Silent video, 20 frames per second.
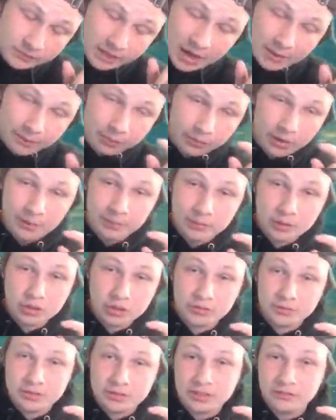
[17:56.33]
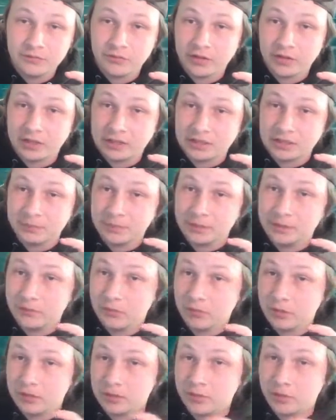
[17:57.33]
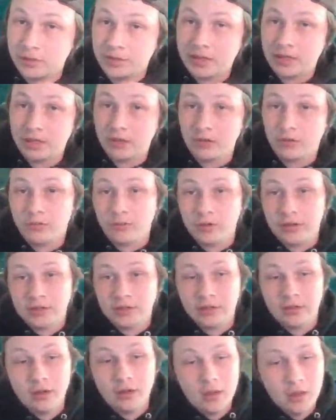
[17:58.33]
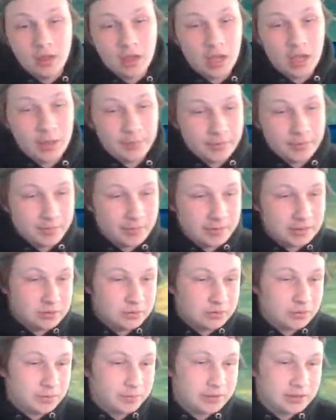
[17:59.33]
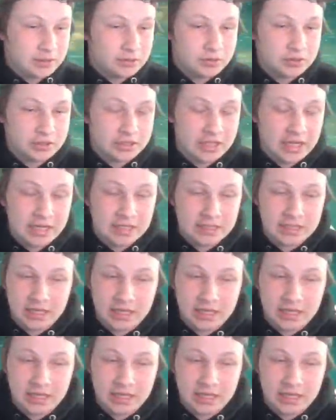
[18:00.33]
I probably should have Seed Flared because I believe it would have 2-8 KO'd right there um, especially with the potential sand.